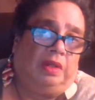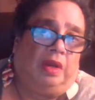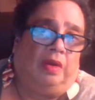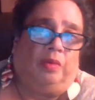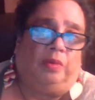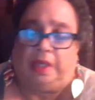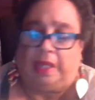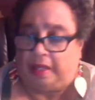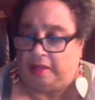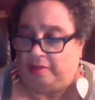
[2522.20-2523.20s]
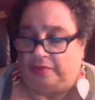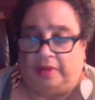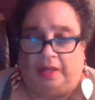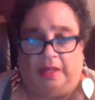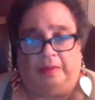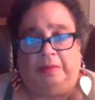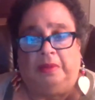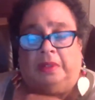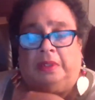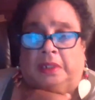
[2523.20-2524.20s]
No, we have,
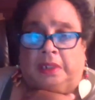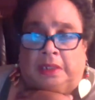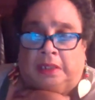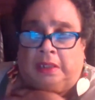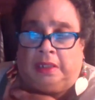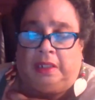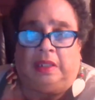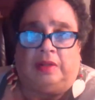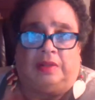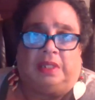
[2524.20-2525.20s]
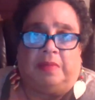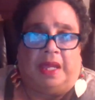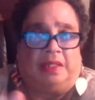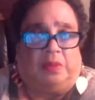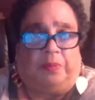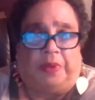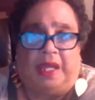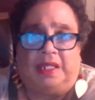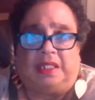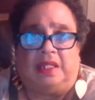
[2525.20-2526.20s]
there's
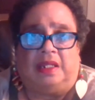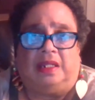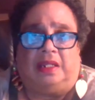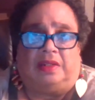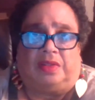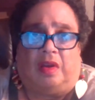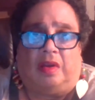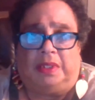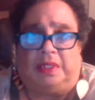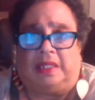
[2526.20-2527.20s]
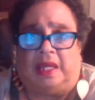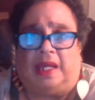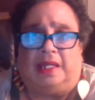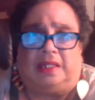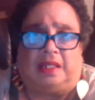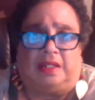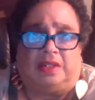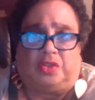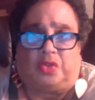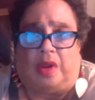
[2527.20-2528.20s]
emancipation, there's homicide,
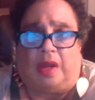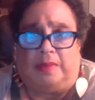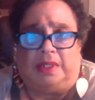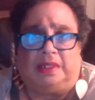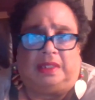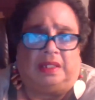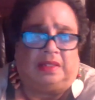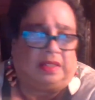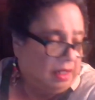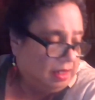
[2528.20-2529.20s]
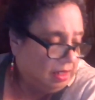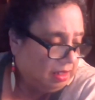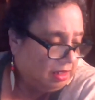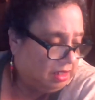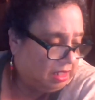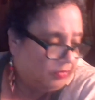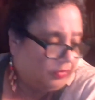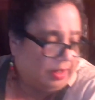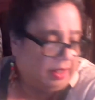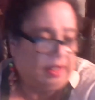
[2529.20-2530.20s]
there's trauma, there's
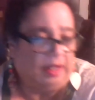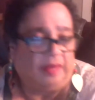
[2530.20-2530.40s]
different.